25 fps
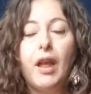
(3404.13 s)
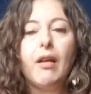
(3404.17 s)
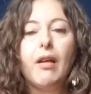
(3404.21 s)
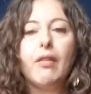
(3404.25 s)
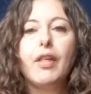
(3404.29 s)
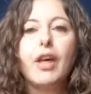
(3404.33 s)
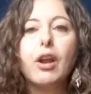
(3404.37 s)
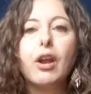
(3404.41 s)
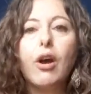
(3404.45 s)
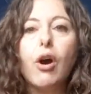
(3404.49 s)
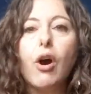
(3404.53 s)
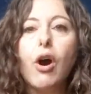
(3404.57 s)

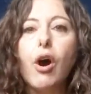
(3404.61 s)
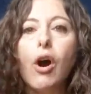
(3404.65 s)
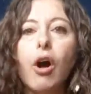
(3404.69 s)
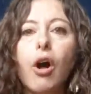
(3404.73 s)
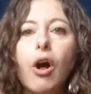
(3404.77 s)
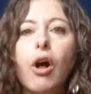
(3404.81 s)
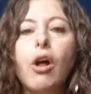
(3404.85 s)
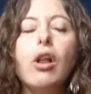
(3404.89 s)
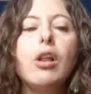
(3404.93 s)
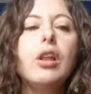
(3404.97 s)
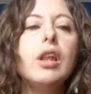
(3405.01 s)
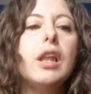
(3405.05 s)
that
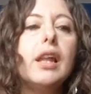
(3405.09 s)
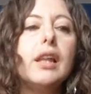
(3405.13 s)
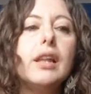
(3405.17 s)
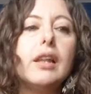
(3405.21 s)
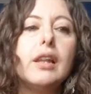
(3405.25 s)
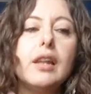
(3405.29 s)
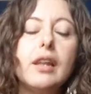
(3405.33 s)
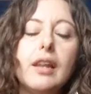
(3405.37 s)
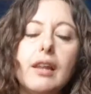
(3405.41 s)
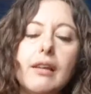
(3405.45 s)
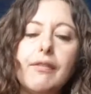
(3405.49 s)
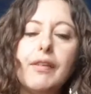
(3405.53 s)
all
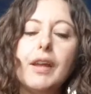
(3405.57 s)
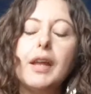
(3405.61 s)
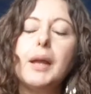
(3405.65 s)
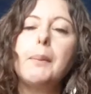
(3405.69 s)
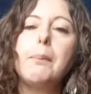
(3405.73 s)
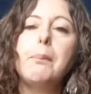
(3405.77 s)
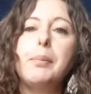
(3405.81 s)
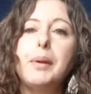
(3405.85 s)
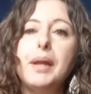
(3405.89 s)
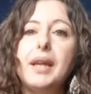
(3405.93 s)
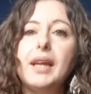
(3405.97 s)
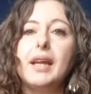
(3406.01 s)
living
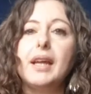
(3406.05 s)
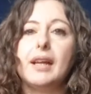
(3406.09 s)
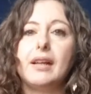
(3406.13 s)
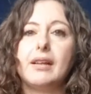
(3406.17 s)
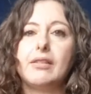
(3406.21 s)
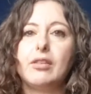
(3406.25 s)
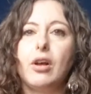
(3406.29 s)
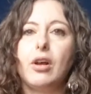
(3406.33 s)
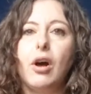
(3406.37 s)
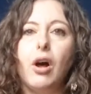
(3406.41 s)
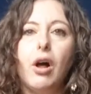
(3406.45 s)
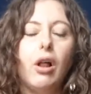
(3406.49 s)

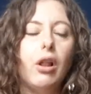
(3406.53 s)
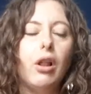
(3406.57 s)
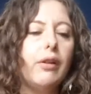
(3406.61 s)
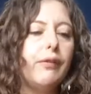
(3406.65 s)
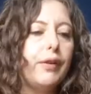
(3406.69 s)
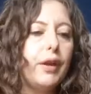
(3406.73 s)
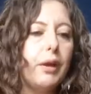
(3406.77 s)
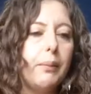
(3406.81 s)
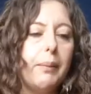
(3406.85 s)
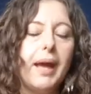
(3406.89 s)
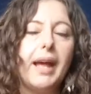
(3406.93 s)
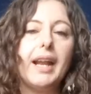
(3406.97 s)
beings, all of
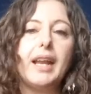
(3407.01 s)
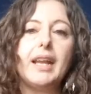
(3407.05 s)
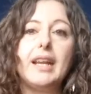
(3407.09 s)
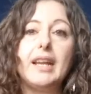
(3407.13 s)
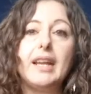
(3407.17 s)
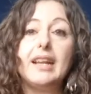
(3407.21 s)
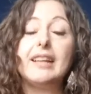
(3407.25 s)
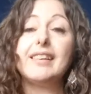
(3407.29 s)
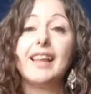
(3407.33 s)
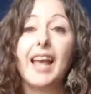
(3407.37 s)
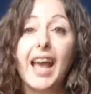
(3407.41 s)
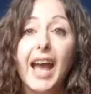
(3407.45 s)

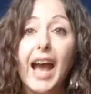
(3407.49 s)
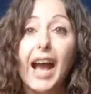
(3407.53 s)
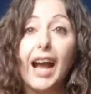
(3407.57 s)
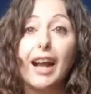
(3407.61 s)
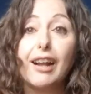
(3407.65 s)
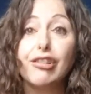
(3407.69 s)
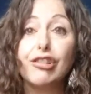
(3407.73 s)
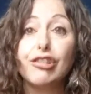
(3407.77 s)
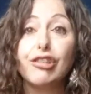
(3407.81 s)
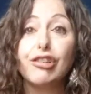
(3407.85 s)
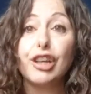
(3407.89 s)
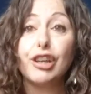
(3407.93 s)
humanity is
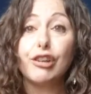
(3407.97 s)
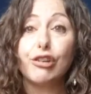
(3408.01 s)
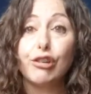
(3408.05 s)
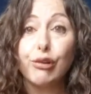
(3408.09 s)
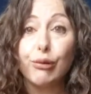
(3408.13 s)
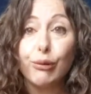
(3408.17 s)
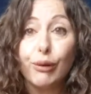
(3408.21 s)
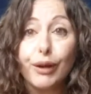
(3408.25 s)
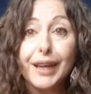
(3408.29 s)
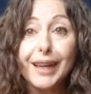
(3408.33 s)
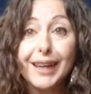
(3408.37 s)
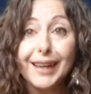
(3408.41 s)
actually
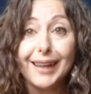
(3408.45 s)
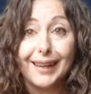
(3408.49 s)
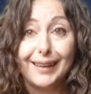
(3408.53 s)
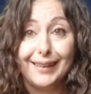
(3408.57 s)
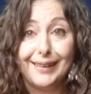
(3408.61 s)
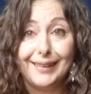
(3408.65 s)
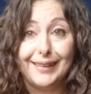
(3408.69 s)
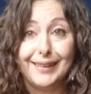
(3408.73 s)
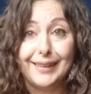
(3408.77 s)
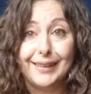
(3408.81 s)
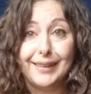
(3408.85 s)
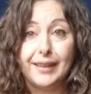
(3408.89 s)
treated
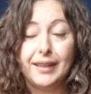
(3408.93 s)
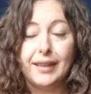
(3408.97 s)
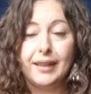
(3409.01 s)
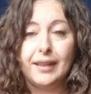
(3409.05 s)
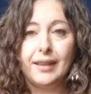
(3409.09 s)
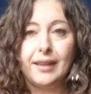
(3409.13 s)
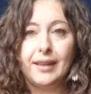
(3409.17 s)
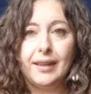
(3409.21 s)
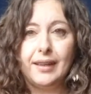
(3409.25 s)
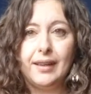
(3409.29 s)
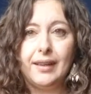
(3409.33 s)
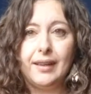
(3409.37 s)

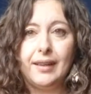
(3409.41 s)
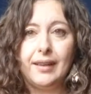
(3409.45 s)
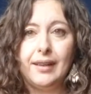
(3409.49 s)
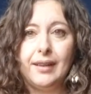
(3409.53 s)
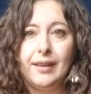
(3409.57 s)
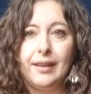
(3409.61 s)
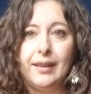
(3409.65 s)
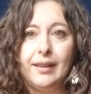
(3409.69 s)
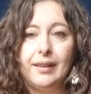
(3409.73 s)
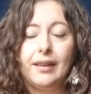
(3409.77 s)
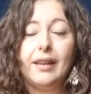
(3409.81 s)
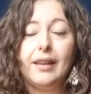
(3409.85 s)

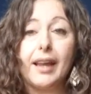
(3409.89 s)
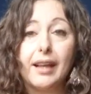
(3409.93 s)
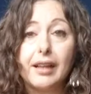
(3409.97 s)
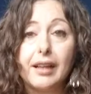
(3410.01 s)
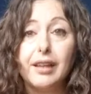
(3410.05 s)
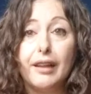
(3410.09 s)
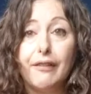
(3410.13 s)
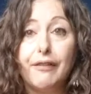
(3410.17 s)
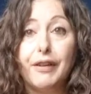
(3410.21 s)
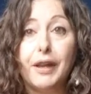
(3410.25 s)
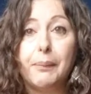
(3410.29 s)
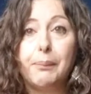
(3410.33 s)
like
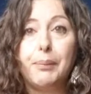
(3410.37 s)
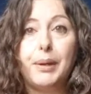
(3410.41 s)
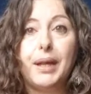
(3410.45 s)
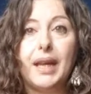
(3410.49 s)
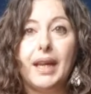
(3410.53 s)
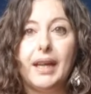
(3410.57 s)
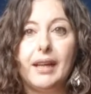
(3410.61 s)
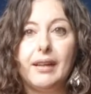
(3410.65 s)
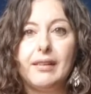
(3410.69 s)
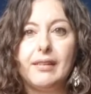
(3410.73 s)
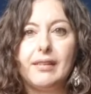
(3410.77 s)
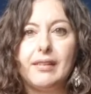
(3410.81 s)
living
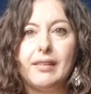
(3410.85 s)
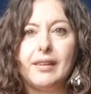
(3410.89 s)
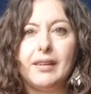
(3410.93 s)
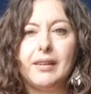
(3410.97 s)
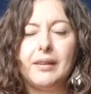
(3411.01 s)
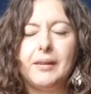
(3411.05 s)
beings.